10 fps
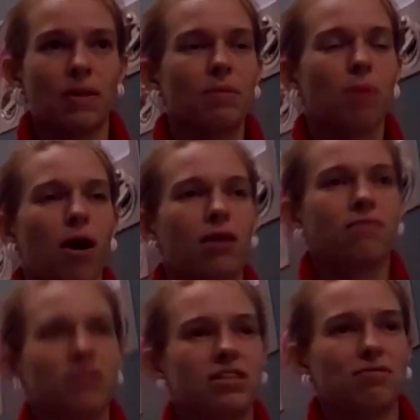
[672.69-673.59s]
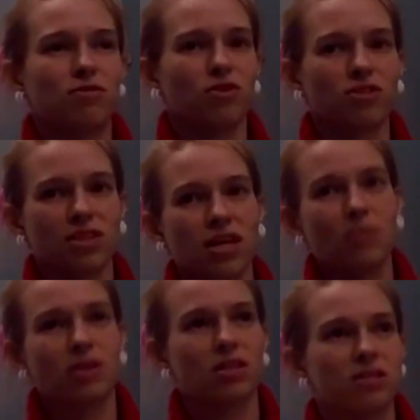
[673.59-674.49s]
I think part of the difficulty
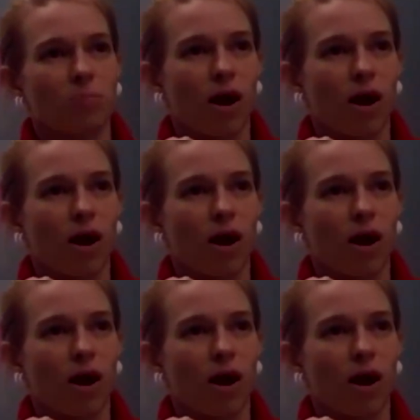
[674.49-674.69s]
with this